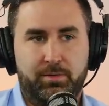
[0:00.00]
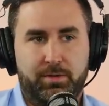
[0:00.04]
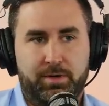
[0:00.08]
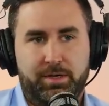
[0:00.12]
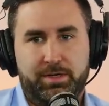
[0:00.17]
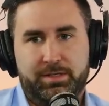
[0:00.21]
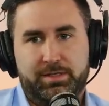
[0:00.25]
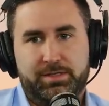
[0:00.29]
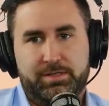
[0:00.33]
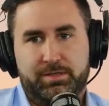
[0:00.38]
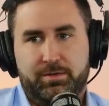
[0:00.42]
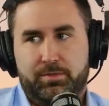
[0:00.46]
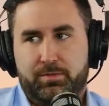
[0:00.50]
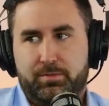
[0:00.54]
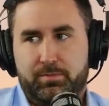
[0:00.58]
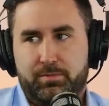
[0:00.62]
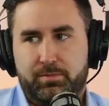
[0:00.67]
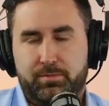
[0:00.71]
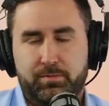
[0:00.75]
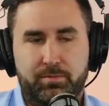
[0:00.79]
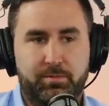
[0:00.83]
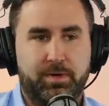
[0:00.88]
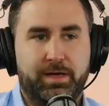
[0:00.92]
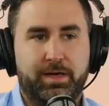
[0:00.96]
Right. So
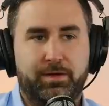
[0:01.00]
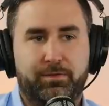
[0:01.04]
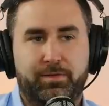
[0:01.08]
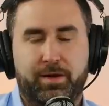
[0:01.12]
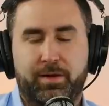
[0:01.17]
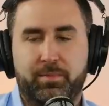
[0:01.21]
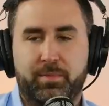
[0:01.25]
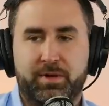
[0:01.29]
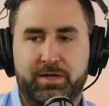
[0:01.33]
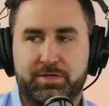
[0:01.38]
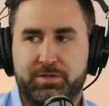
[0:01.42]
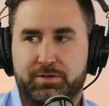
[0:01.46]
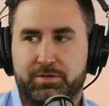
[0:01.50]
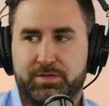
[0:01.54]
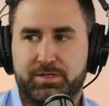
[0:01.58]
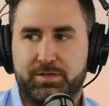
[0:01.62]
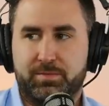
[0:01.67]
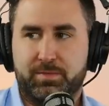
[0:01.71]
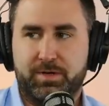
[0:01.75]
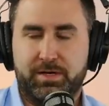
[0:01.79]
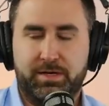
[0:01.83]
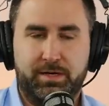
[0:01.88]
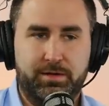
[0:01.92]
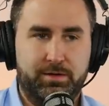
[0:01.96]
if I measure
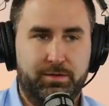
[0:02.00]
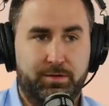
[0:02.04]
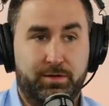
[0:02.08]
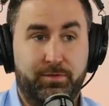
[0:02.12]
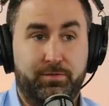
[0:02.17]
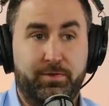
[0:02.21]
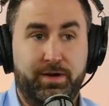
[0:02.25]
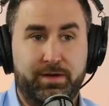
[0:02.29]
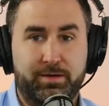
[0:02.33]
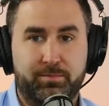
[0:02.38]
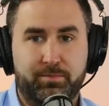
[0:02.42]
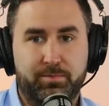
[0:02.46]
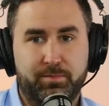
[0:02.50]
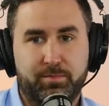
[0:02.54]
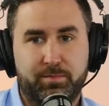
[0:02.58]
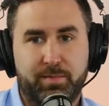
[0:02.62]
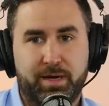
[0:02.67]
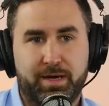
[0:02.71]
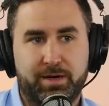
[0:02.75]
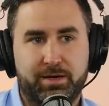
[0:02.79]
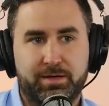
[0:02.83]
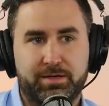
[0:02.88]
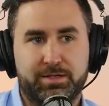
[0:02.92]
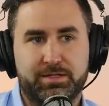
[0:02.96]
somebody or if I
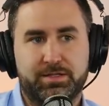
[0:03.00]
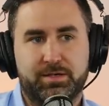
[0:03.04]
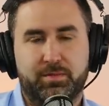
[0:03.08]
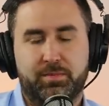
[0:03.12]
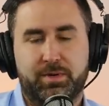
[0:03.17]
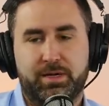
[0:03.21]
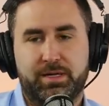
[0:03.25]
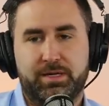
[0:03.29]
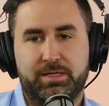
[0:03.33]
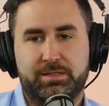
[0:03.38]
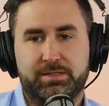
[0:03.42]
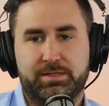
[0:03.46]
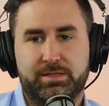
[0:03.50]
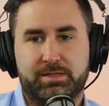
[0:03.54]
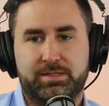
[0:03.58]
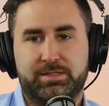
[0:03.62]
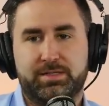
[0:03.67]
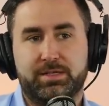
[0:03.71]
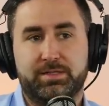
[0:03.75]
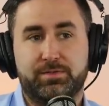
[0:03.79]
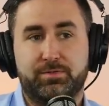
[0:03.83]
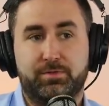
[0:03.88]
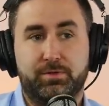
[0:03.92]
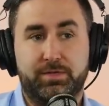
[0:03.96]
manage somebody
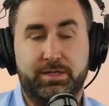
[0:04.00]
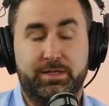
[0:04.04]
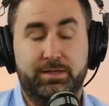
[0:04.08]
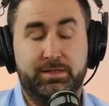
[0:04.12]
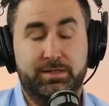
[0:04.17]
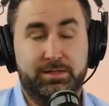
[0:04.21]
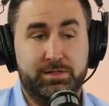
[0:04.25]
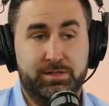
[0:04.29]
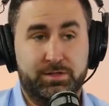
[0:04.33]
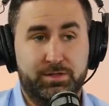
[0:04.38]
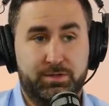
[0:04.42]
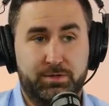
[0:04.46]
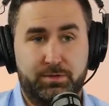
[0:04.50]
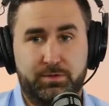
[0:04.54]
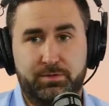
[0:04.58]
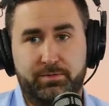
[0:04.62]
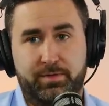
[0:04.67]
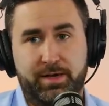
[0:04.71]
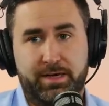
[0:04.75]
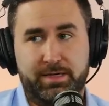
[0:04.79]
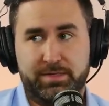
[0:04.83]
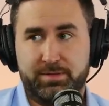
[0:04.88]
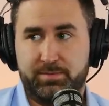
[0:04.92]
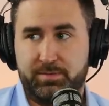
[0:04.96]
successfully, and this is true of
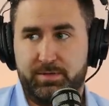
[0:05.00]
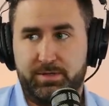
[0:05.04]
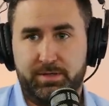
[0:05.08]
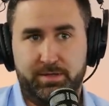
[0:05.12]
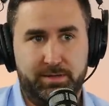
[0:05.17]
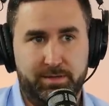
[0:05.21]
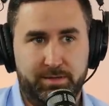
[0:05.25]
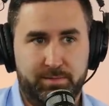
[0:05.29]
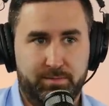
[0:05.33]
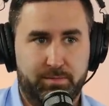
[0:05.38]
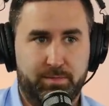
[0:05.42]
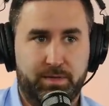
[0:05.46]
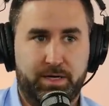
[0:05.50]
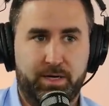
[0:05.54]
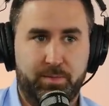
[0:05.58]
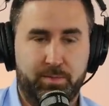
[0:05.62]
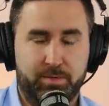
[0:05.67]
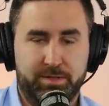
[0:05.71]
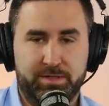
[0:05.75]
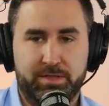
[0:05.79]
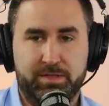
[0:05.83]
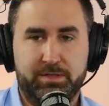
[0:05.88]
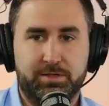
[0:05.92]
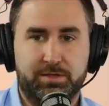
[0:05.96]
asthma and
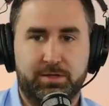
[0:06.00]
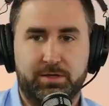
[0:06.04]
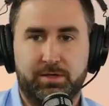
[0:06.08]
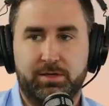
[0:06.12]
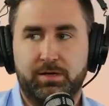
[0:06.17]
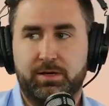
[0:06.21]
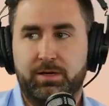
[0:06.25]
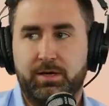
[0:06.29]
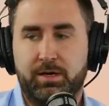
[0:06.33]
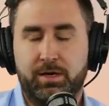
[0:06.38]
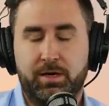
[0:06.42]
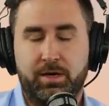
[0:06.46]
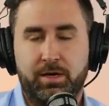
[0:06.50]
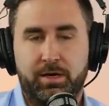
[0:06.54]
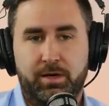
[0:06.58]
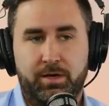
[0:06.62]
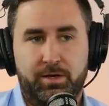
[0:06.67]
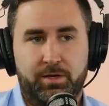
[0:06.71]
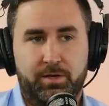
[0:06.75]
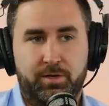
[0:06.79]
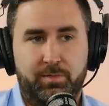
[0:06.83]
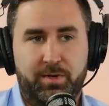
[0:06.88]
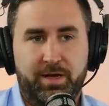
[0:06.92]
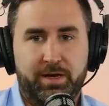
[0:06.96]
hypertension,
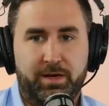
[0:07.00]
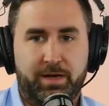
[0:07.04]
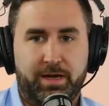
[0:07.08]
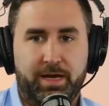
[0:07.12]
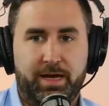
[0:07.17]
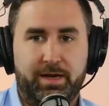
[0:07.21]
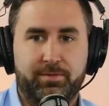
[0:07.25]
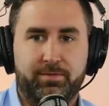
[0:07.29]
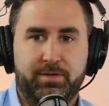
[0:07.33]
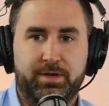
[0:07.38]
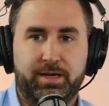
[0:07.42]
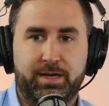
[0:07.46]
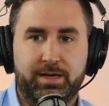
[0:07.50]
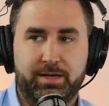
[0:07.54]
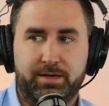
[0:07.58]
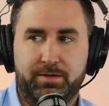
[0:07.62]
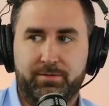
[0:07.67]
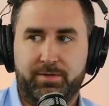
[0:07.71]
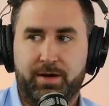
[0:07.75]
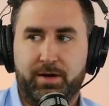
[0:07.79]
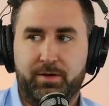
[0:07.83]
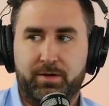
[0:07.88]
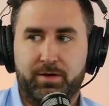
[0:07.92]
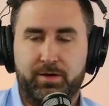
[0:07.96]
you may not have a
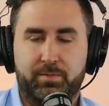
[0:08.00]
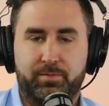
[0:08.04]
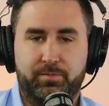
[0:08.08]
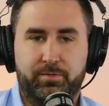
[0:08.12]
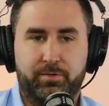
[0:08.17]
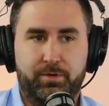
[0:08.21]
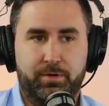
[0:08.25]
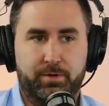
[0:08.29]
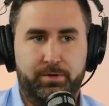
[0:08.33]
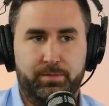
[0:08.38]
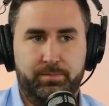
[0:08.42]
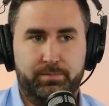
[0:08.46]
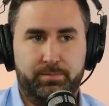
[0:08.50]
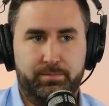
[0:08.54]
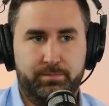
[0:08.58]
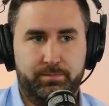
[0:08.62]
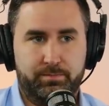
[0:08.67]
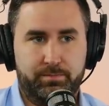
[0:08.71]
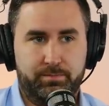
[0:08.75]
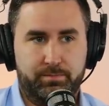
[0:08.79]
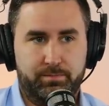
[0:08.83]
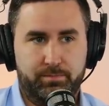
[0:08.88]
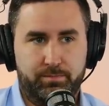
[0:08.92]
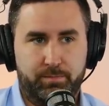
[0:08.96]
negative outcome for
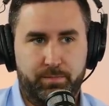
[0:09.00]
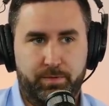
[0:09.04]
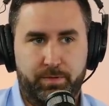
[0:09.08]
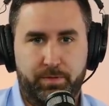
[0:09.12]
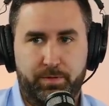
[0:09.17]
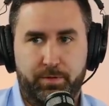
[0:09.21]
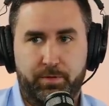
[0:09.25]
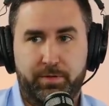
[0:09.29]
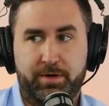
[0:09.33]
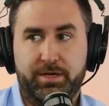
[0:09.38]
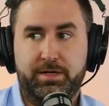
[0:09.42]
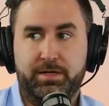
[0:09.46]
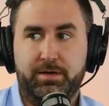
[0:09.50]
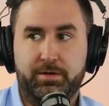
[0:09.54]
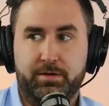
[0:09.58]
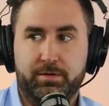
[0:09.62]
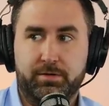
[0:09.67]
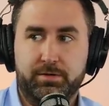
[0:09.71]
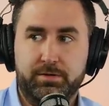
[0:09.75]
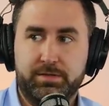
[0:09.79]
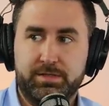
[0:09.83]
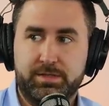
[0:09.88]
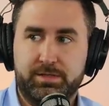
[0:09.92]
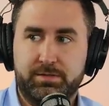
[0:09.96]
30
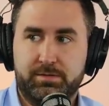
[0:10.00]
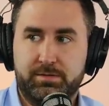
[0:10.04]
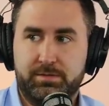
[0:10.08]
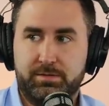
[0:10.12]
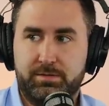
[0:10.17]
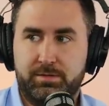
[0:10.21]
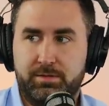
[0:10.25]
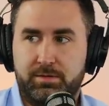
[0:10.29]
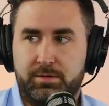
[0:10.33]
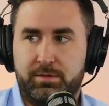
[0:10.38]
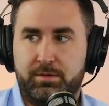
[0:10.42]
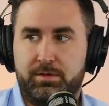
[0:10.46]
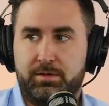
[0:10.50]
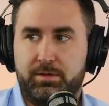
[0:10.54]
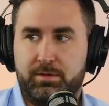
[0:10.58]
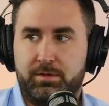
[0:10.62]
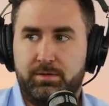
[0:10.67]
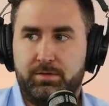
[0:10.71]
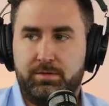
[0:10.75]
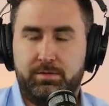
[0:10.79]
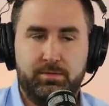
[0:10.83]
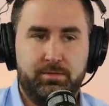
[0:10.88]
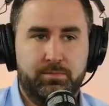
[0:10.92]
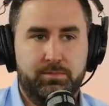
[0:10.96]
years,
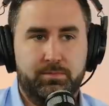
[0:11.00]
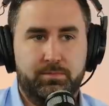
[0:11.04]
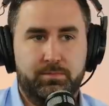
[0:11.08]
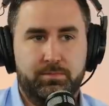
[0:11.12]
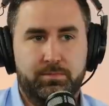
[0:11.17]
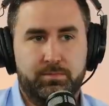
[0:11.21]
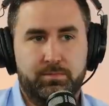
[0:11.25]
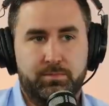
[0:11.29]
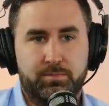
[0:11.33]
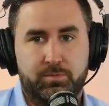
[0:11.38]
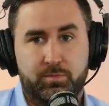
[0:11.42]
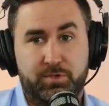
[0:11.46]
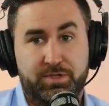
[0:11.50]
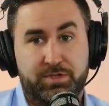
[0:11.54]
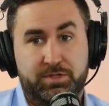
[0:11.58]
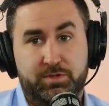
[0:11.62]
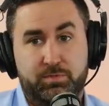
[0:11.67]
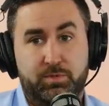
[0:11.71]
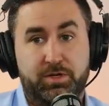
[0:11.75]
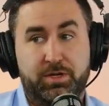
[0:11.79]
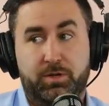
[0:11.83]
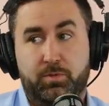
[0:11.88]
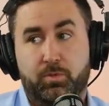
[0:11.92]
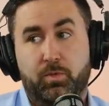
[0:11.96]
which
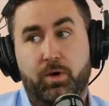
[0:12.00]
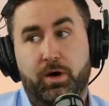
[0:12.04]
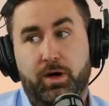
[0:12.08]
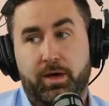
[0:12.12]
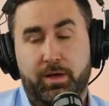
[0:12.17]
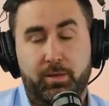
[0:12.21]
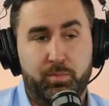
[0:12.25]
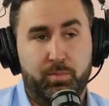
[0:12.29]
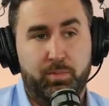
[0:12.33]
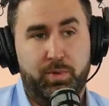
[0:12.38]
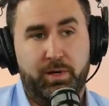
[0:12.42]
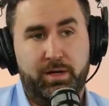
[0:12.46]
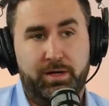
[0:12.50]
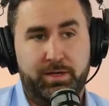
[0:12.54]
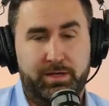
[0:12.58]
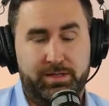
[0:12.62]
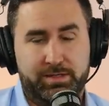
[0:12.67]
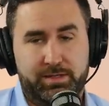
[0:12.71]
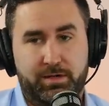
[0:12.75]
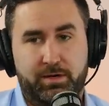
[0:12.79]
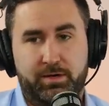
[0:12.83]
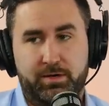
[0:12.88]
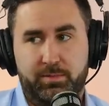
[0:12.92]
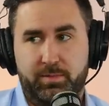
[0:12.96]
is what you want, but
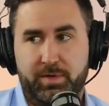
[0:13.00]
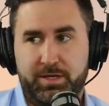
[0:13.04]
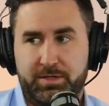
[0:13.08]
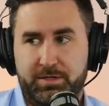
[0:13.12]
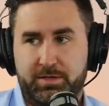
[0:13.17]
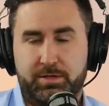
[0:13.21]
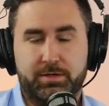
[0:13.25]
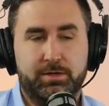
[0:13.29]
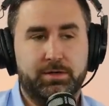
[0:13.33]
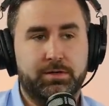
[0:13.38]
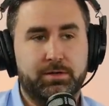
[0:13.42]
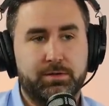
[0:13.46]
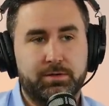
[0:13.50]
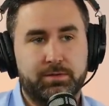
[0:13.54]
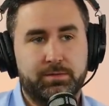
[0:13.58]
it's hard to measure.